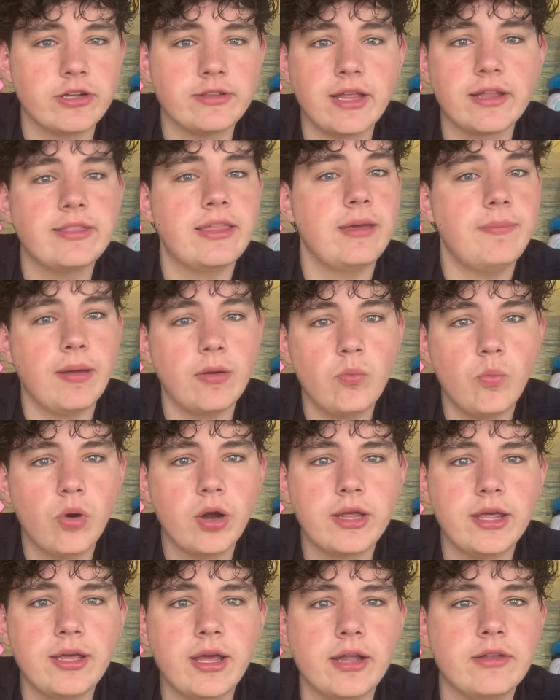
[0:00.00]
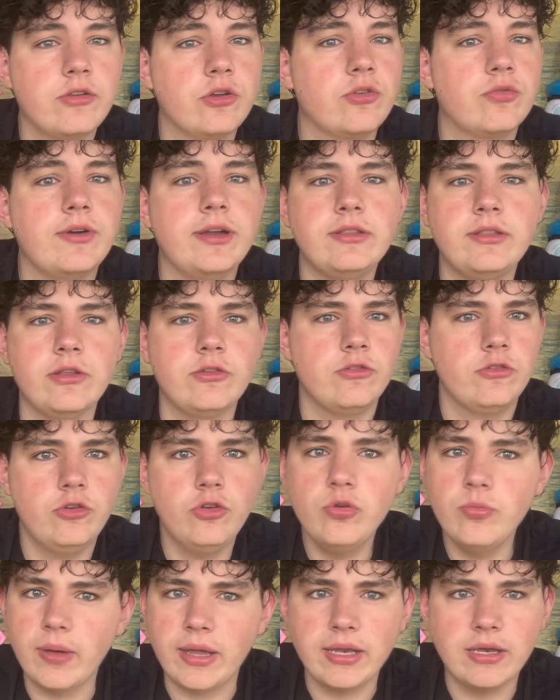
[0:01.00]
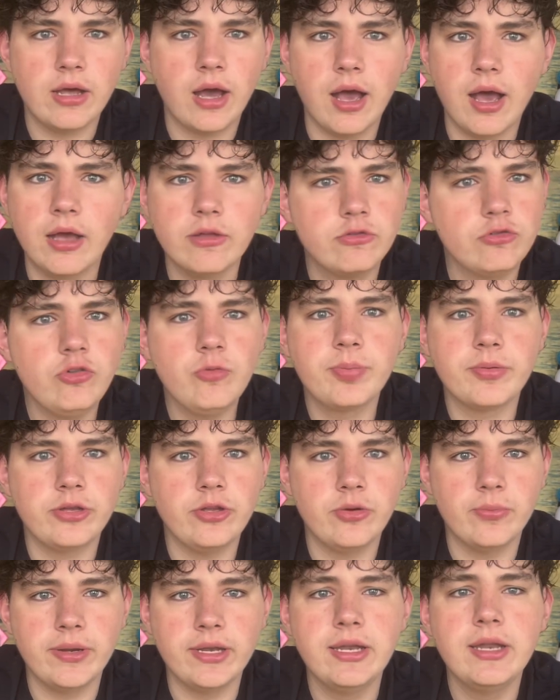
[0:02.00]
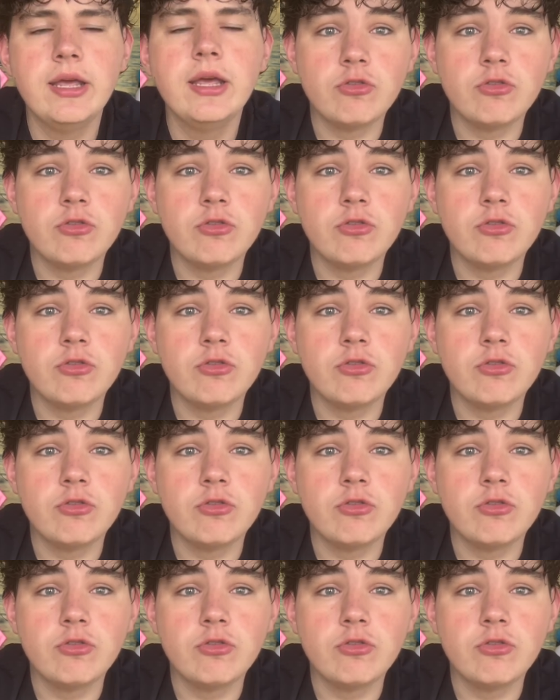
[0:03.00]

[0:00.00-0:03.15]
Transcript: that they've been working on to create this superhuman.